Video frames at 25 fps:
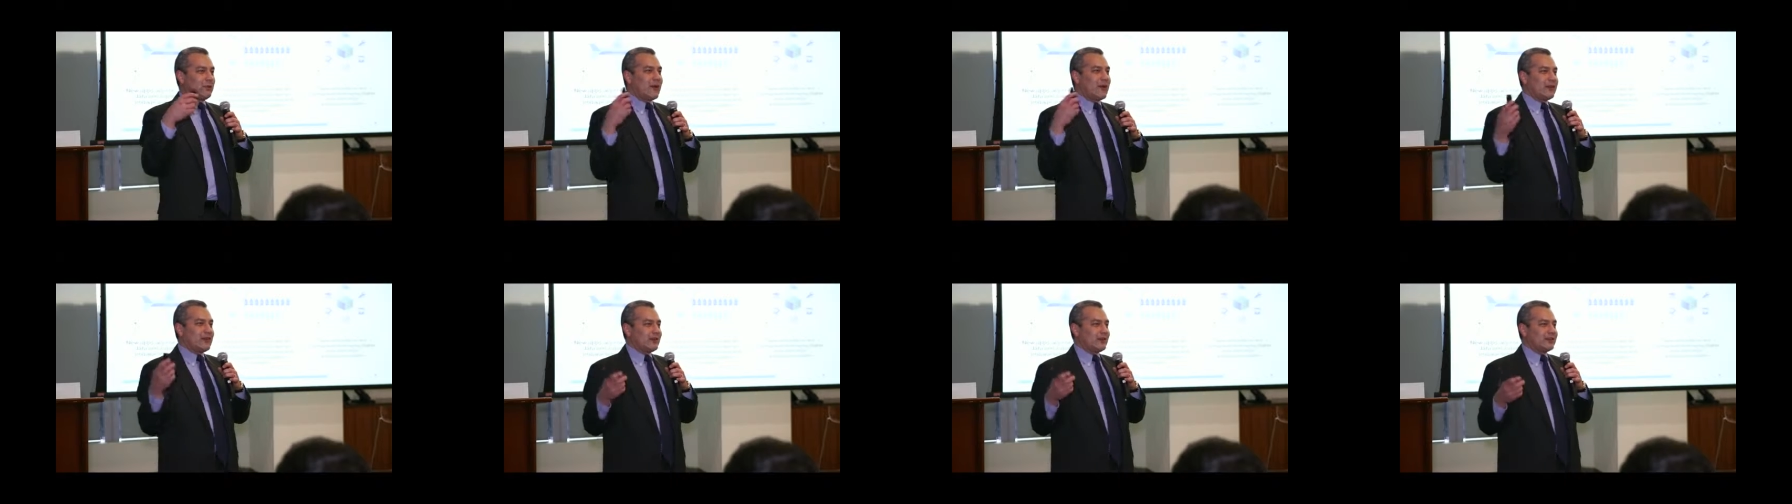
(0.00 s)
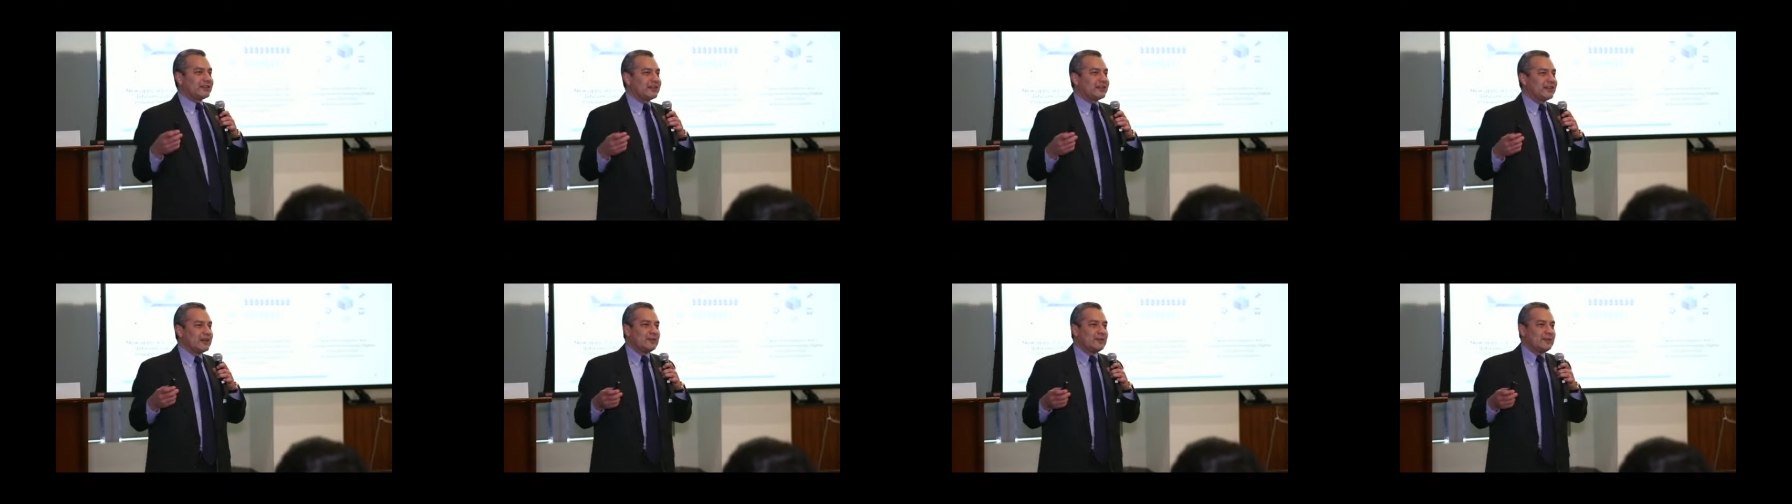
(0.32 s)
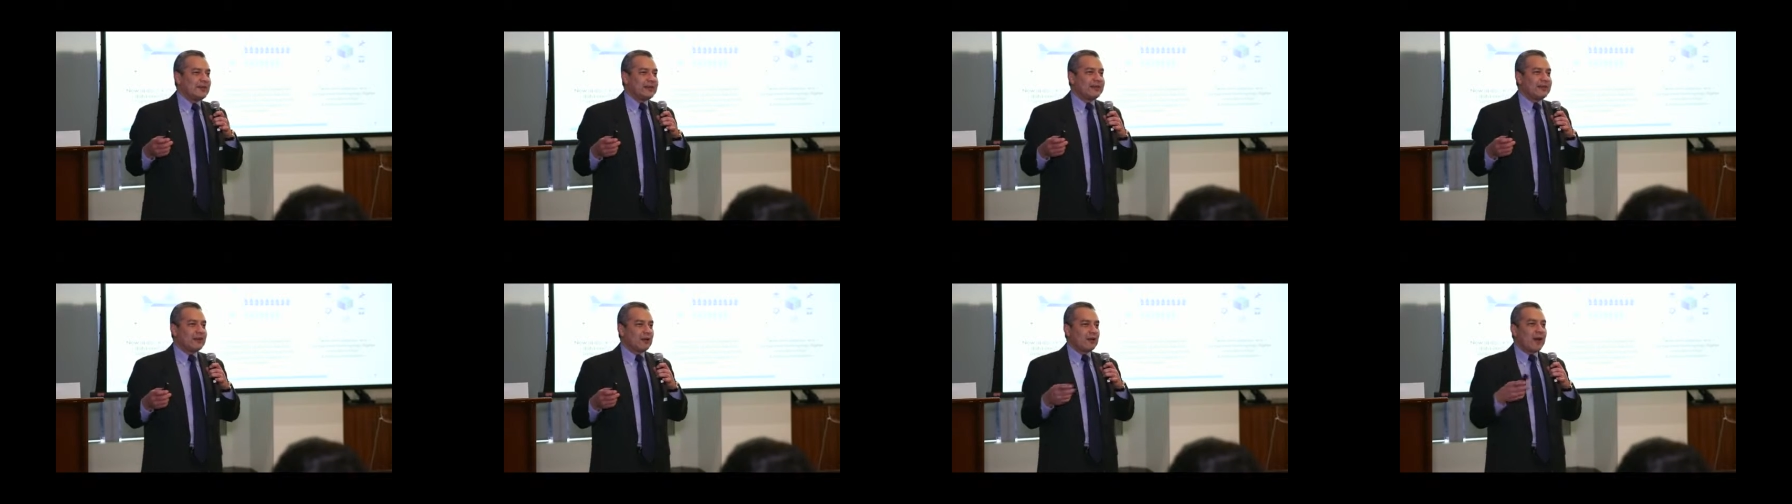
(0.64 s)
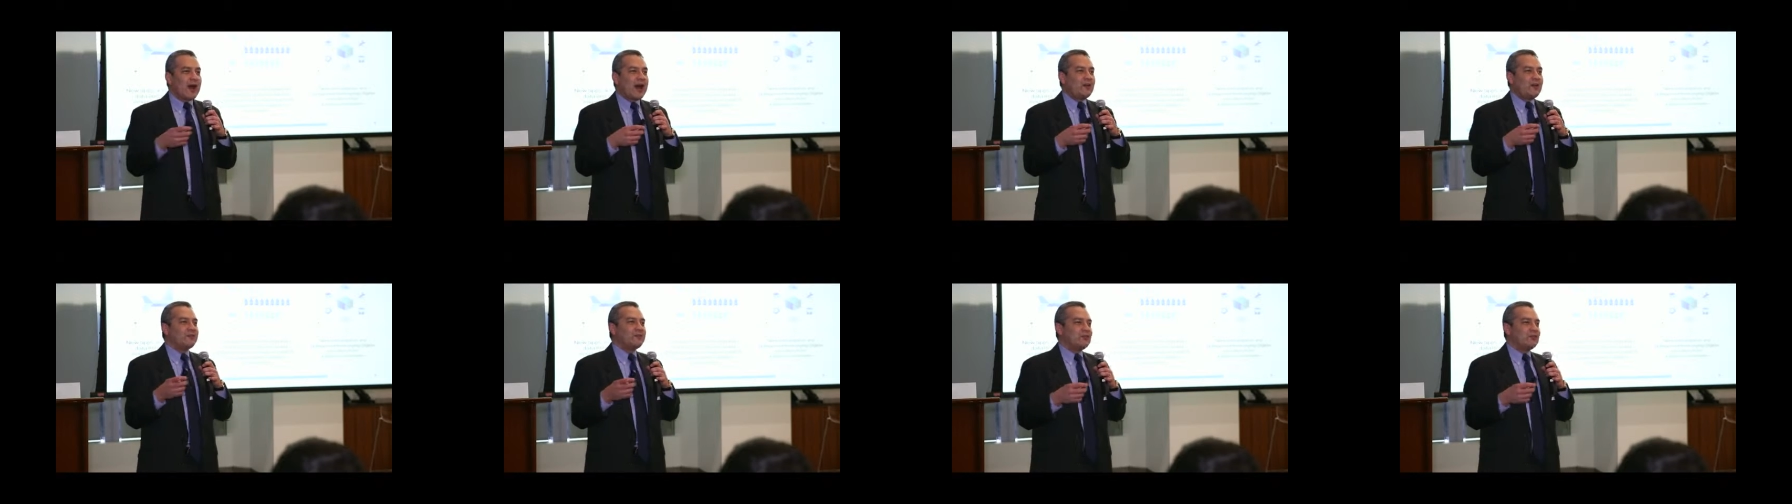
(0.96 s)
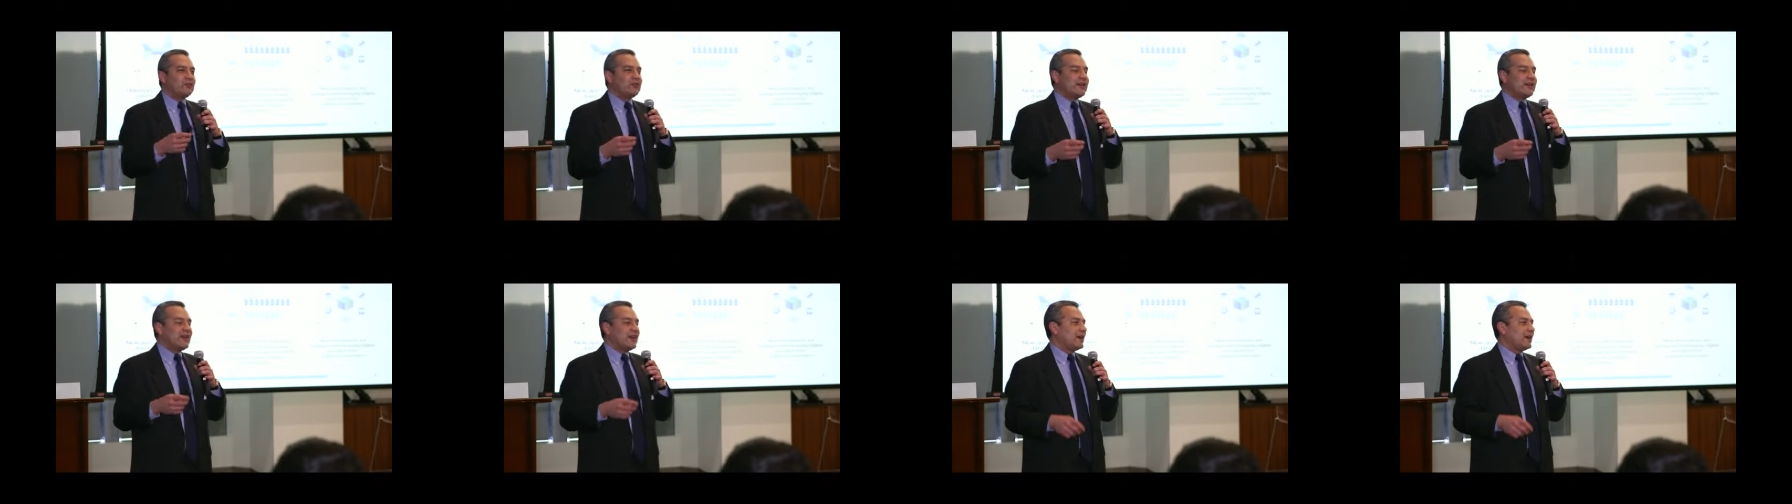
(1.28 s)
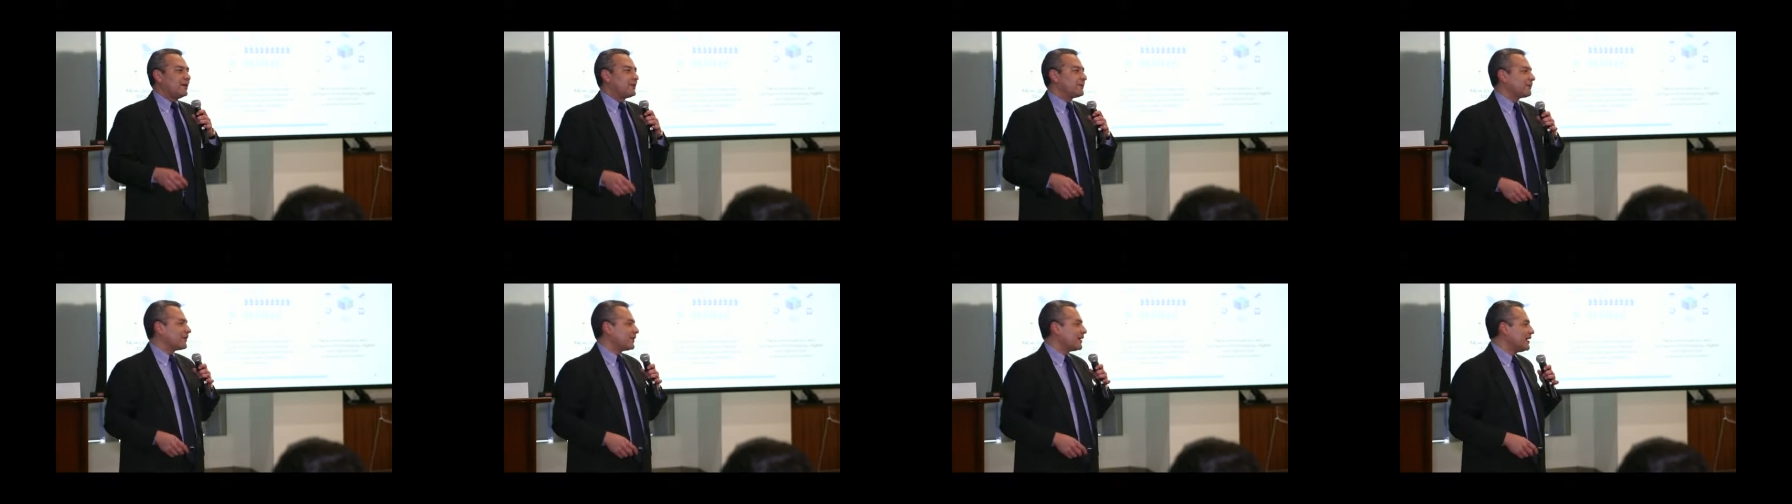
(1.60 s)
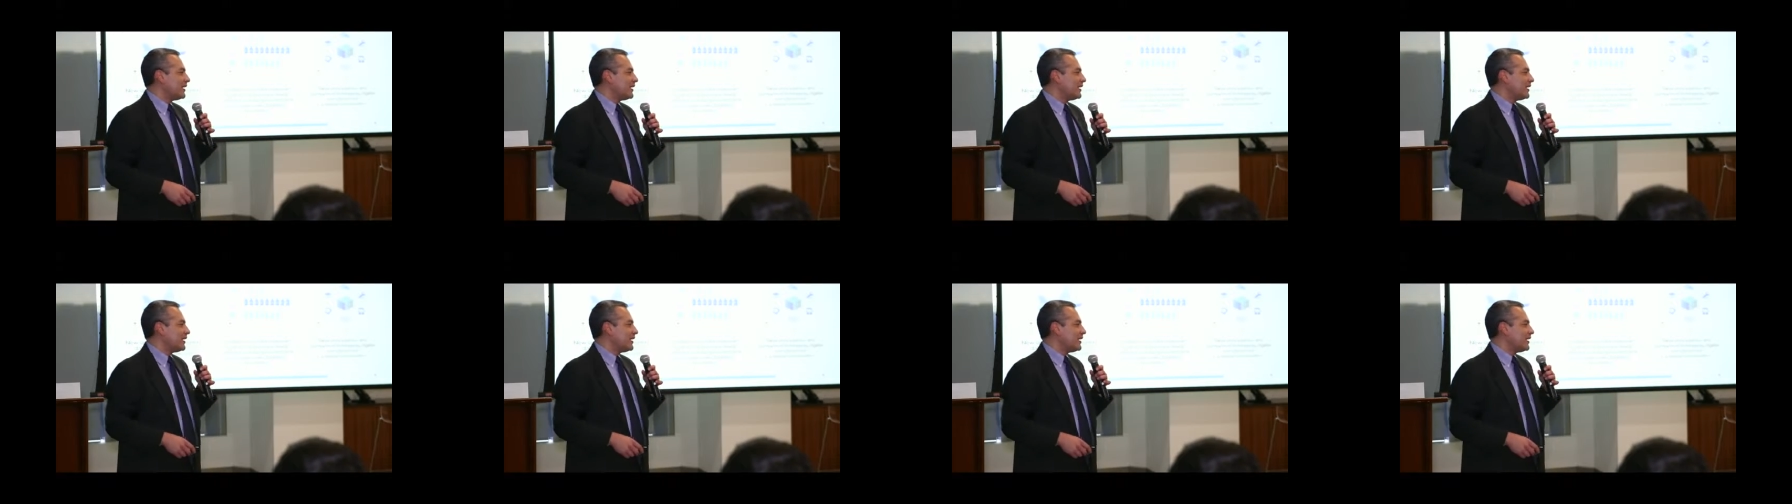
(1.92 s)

weather is going to be around you there.